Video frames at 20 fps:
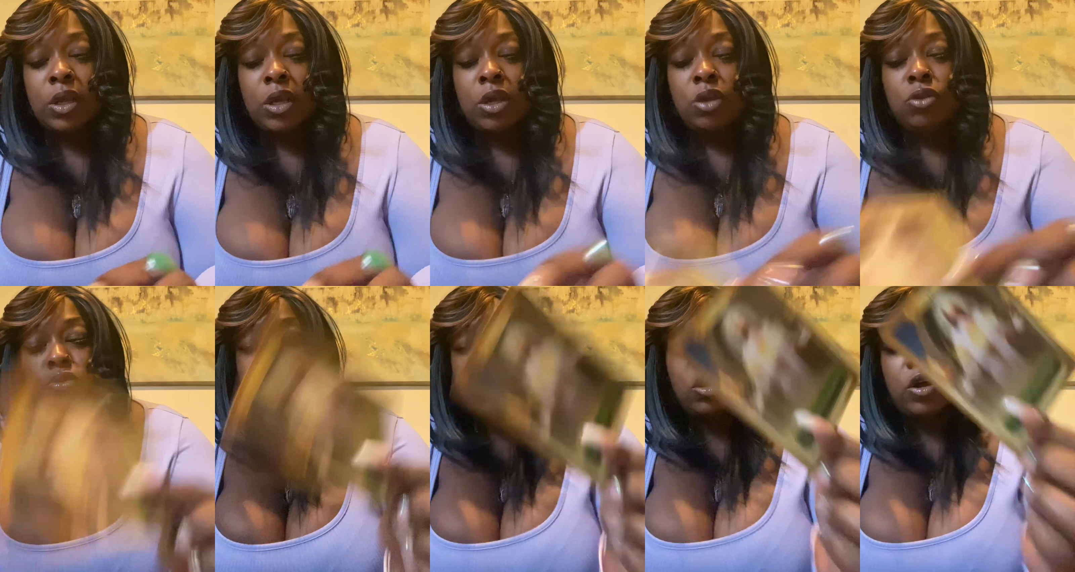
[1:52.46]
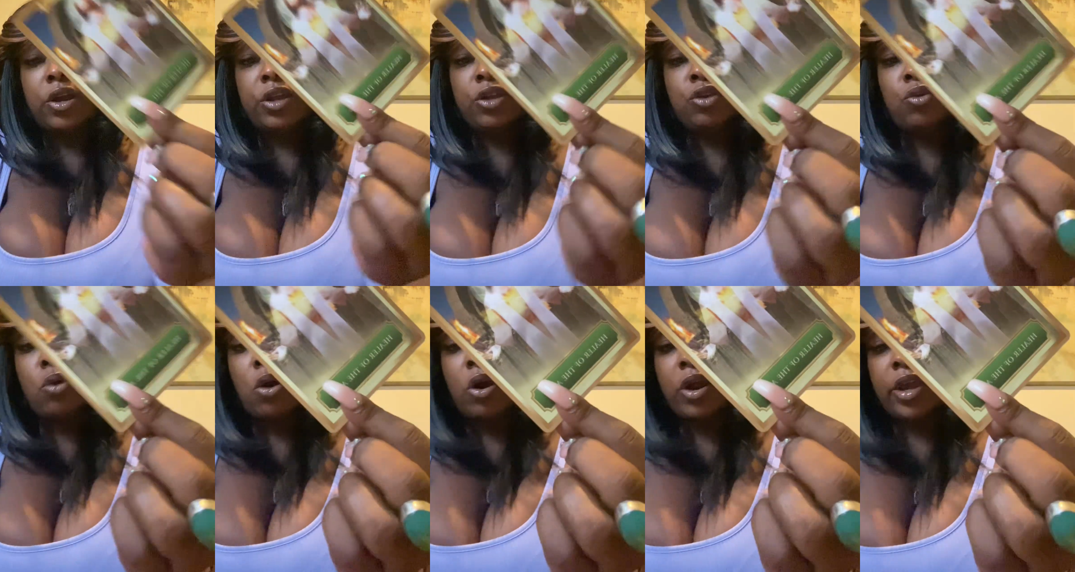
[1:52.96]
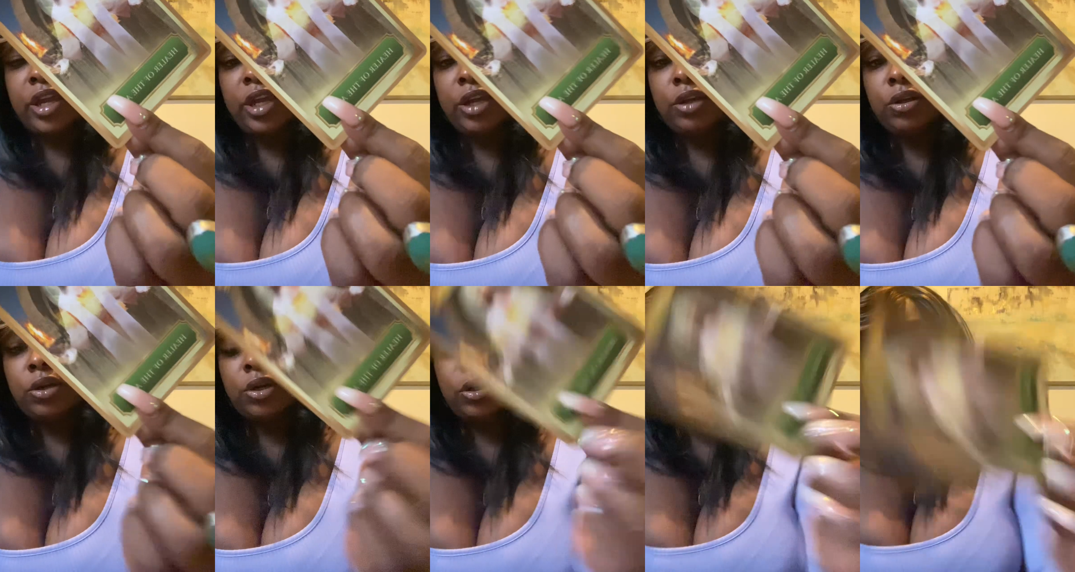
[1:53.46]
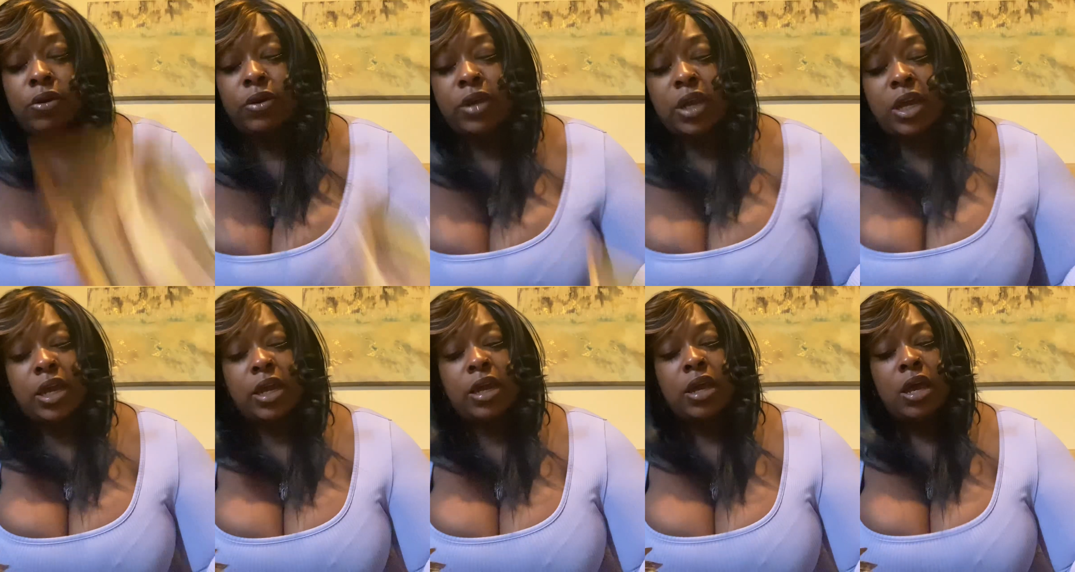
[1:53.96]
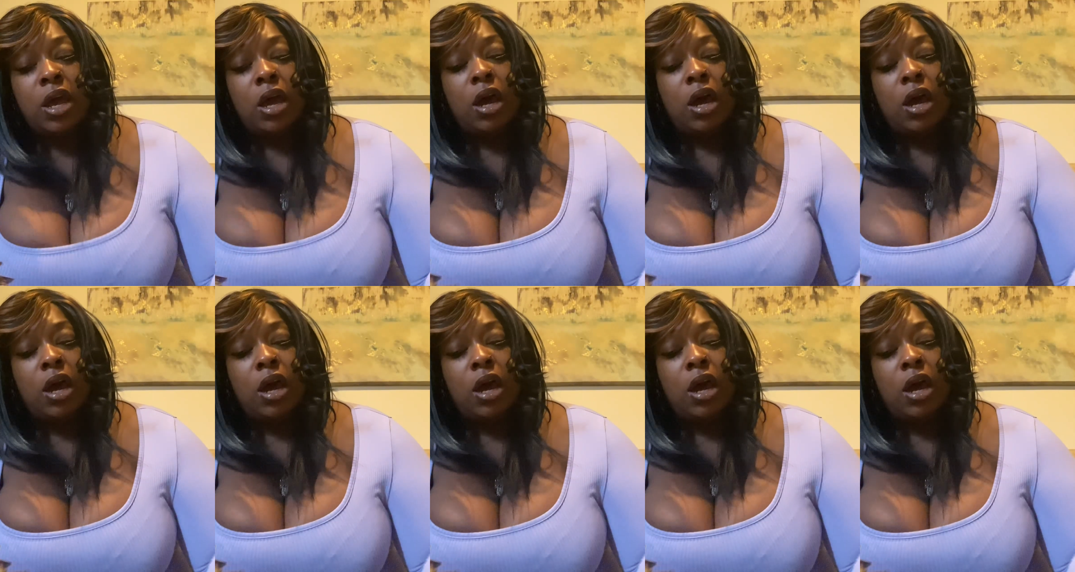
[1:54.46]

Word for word: You got you are a healer, okay?